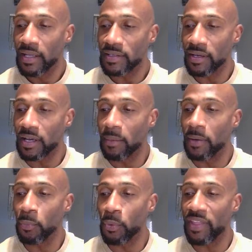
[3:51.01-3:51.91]
to come
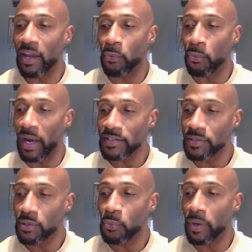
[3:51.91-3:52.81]
up with a
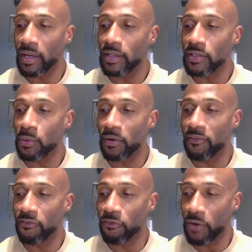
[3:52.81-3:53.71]
rational regulatory
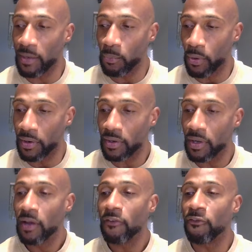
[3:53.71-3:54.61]
framework
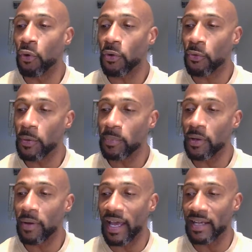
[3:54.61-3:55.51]
for
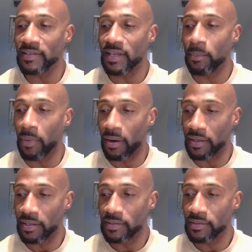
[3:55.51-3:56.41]
crypto asset
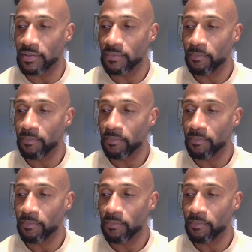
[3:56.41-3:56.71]
markets.